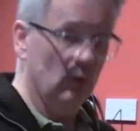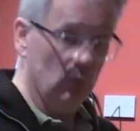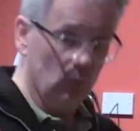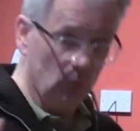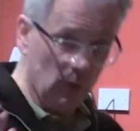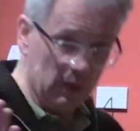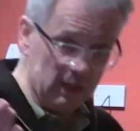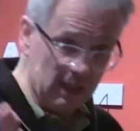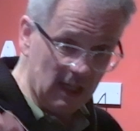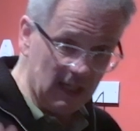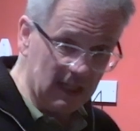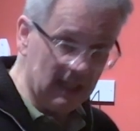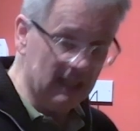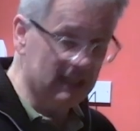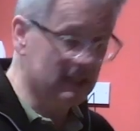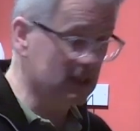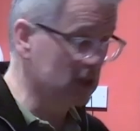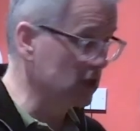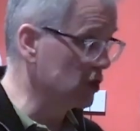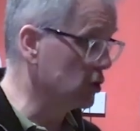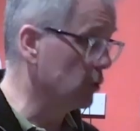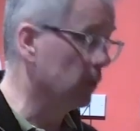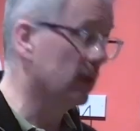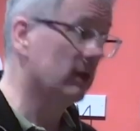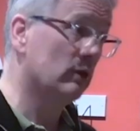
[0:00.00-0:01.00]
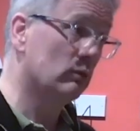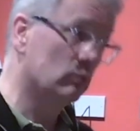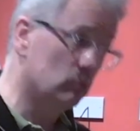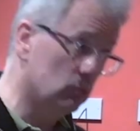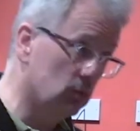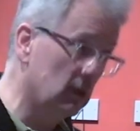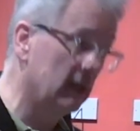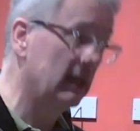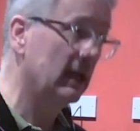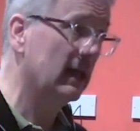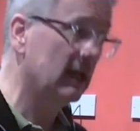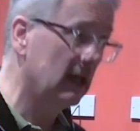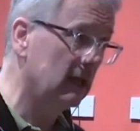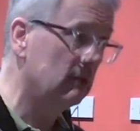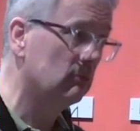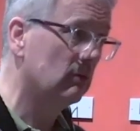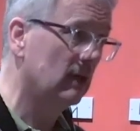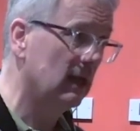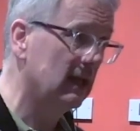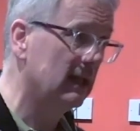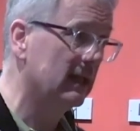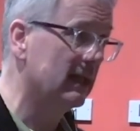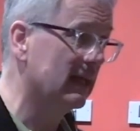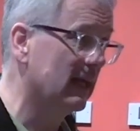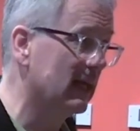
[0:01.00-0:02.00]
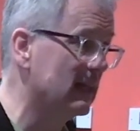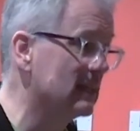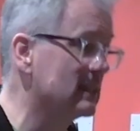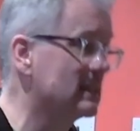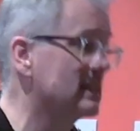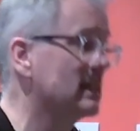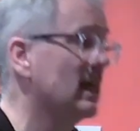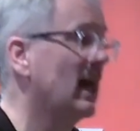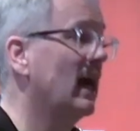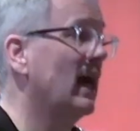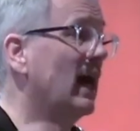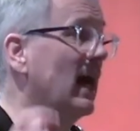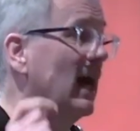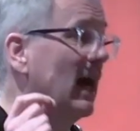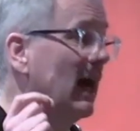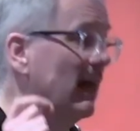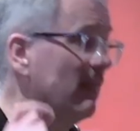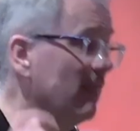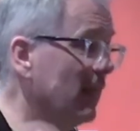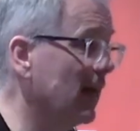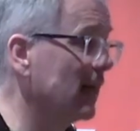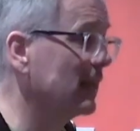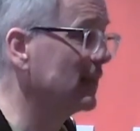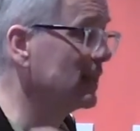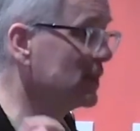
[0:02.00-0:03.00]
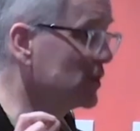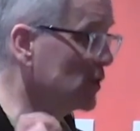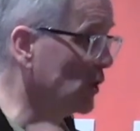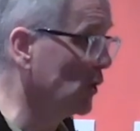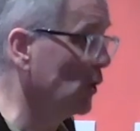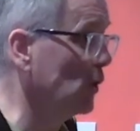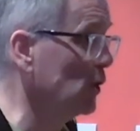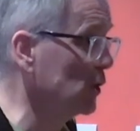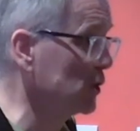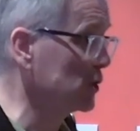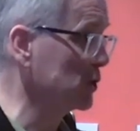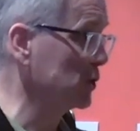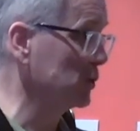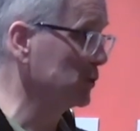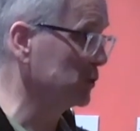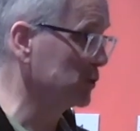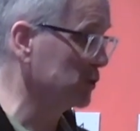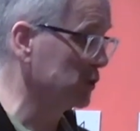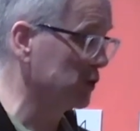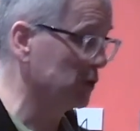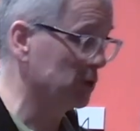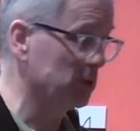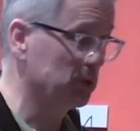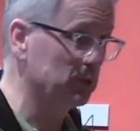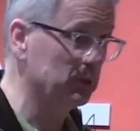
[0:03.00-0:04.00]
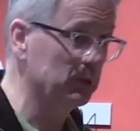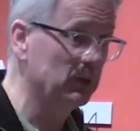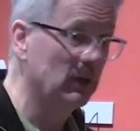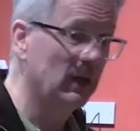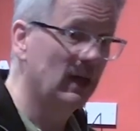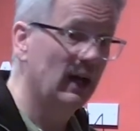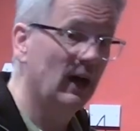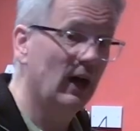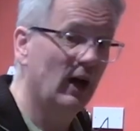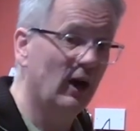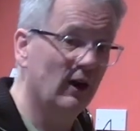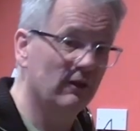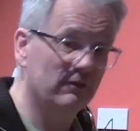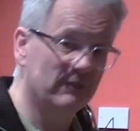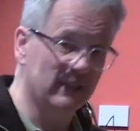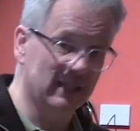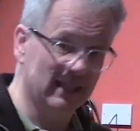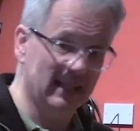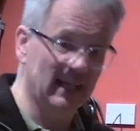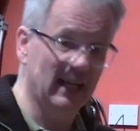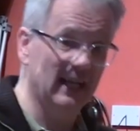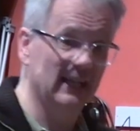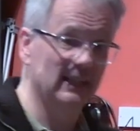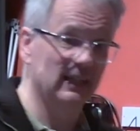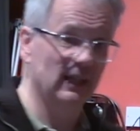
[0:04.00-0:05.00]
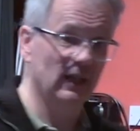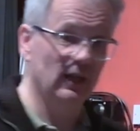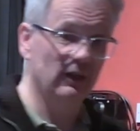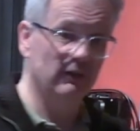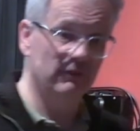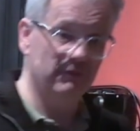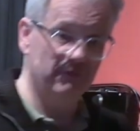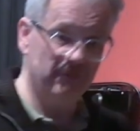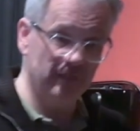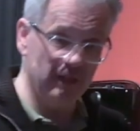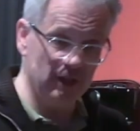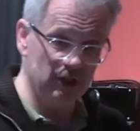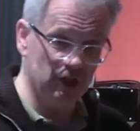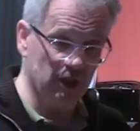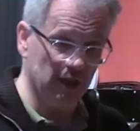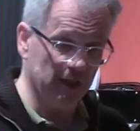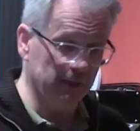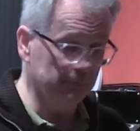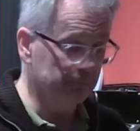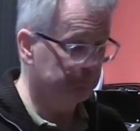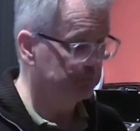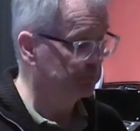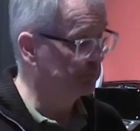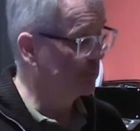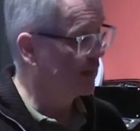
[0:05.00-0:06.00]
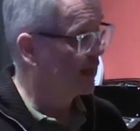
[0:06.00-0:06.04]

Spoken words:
when you listen to it. It really, really is. And that is also true of the Candle of Vision.